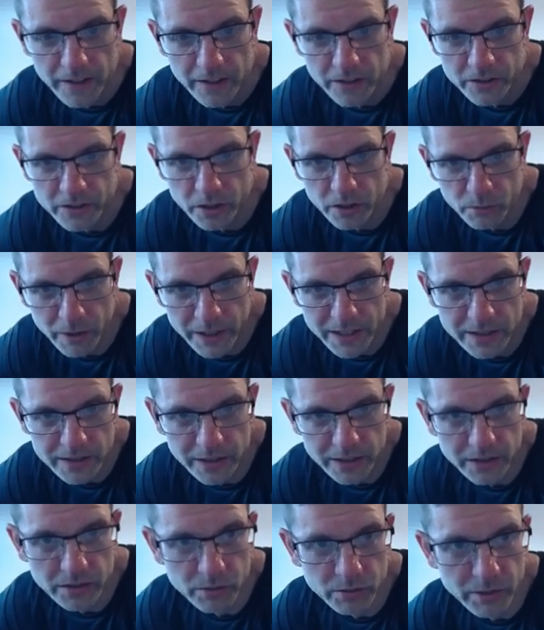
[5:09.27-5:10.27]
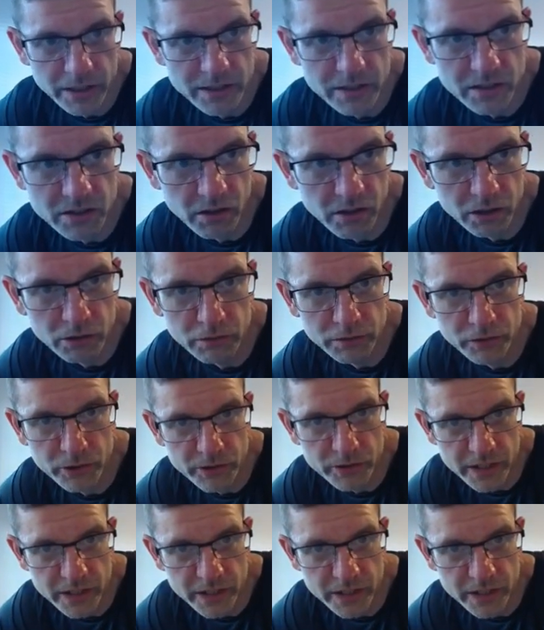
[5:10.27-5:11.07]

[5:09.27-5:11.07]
So the way to the way to cycle through